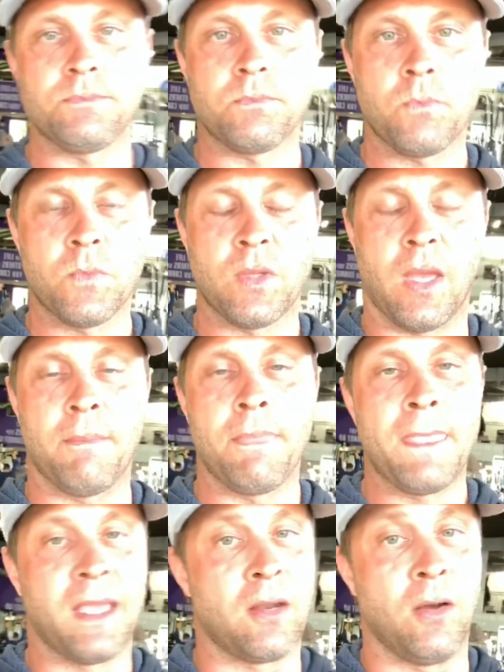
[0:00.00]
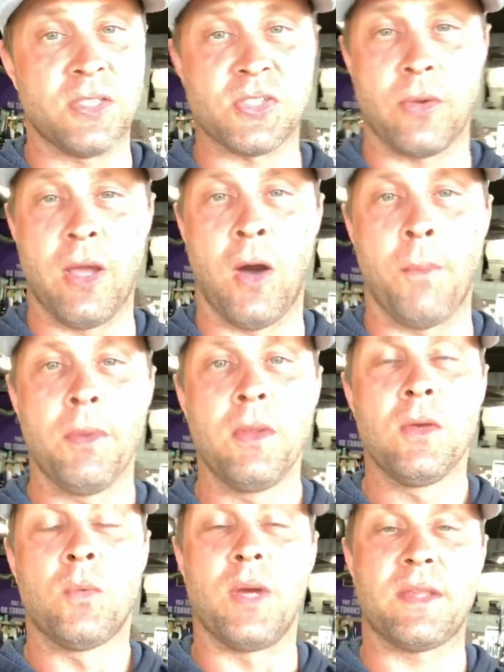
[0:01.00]
Okay. It can also help
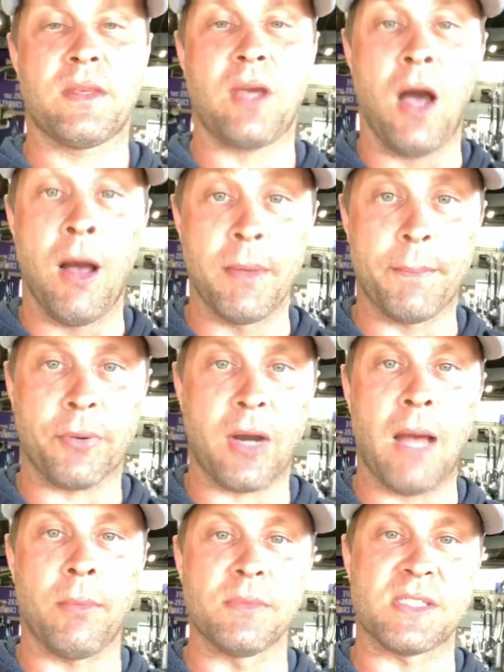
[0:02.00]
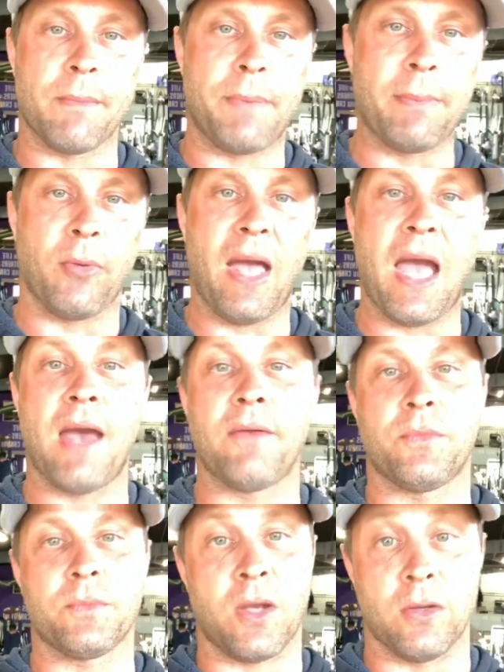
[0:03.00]
with common problems that people have
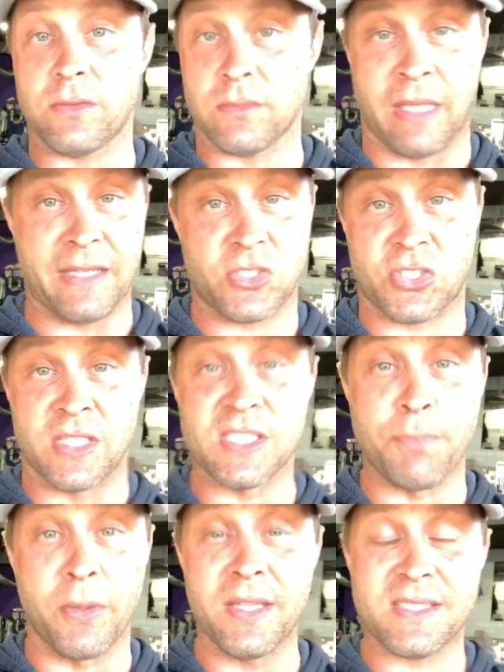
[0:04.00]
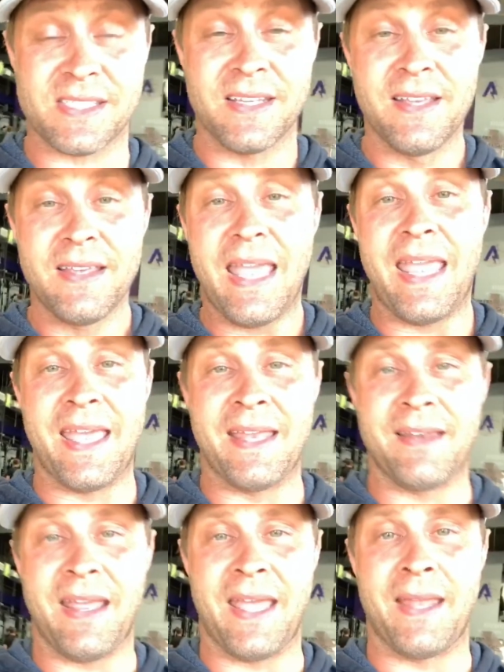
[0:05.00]
called like shin splints and
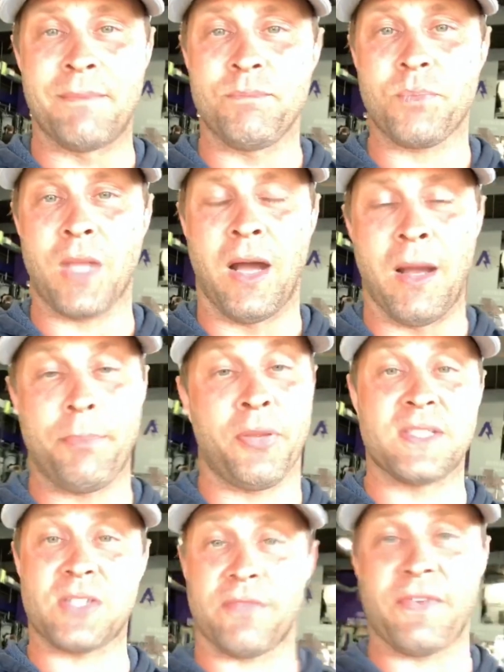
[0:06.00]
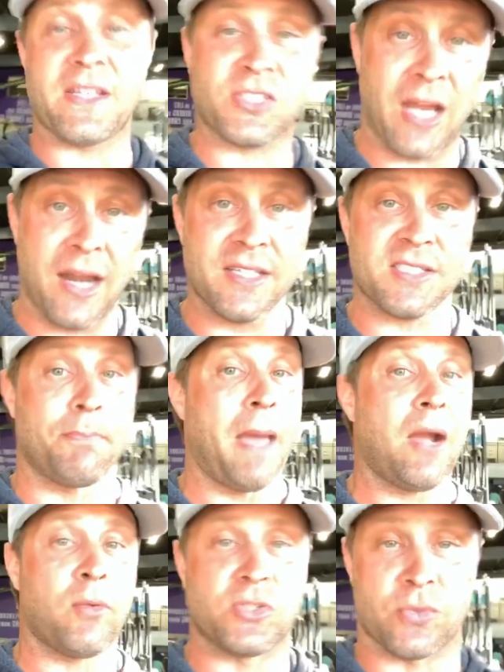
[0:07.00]
plantar fasciitis,
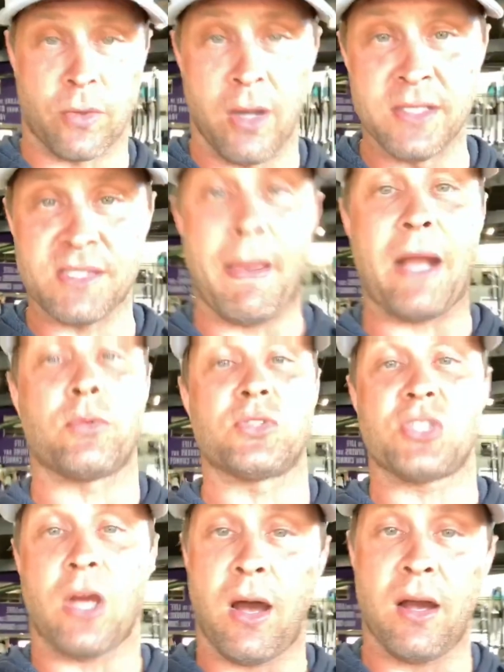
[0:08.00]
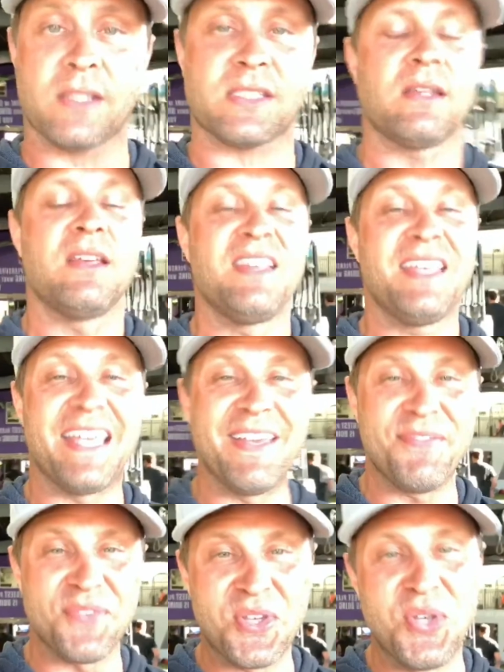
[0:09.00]
backwards runs, backward jogs.
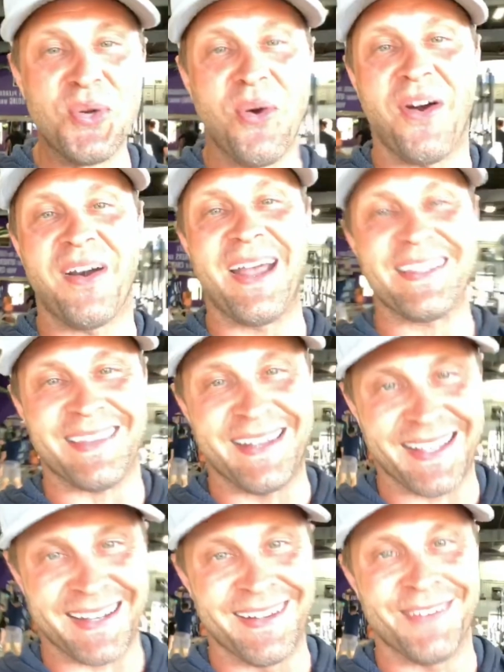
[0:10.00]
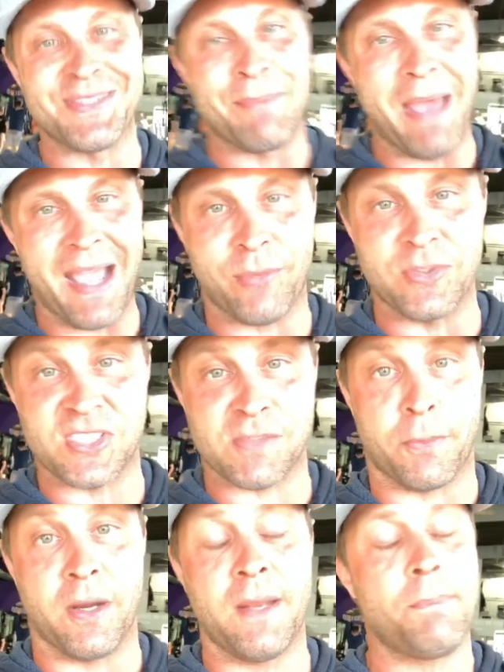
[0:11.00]
If you are athletic enough to backward
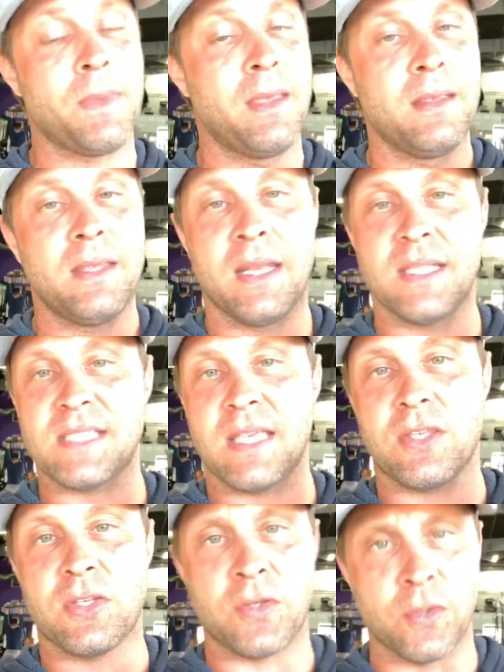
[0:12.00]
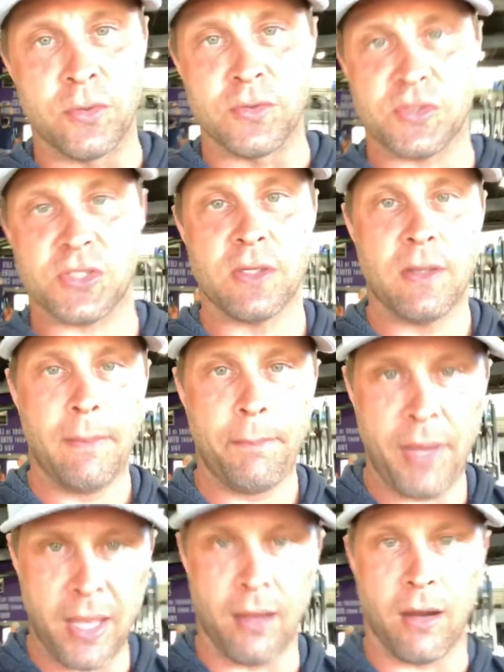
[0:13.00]
sprint, it is a huge
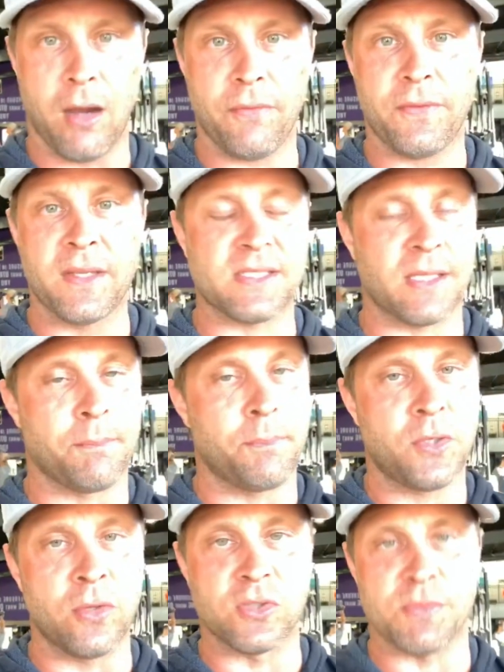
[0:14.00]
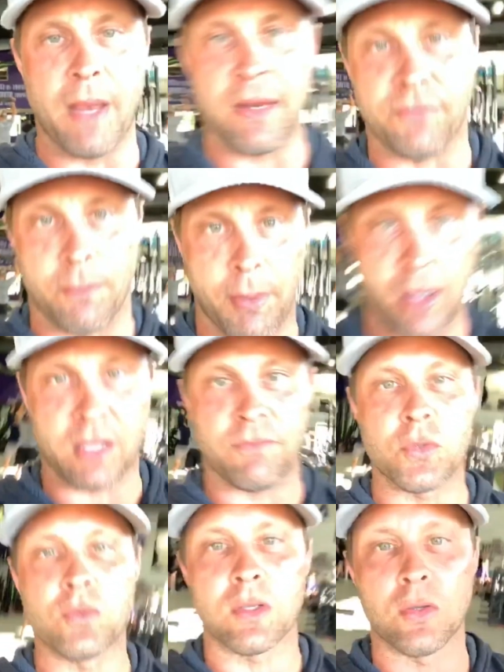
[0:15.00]
payoff. It's a huge bang for buck if
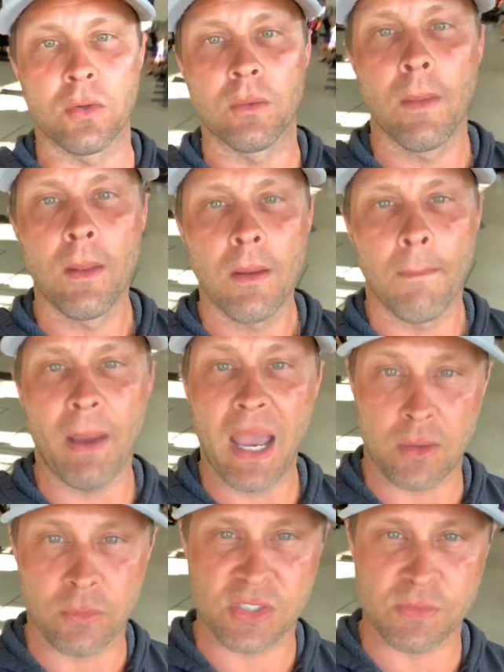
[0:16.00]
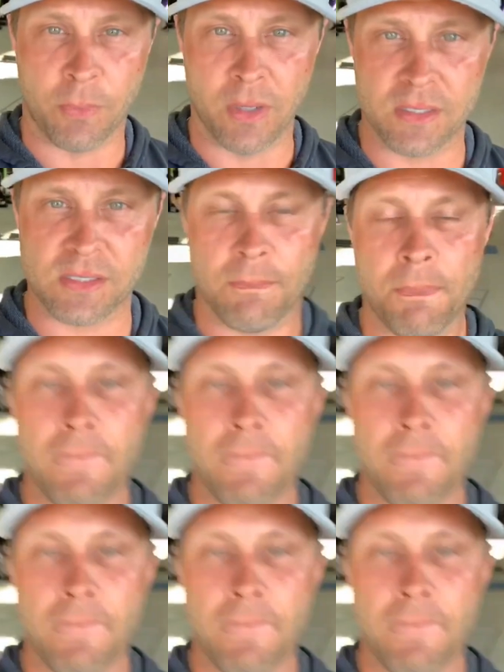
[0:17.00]
you can do backward sprints.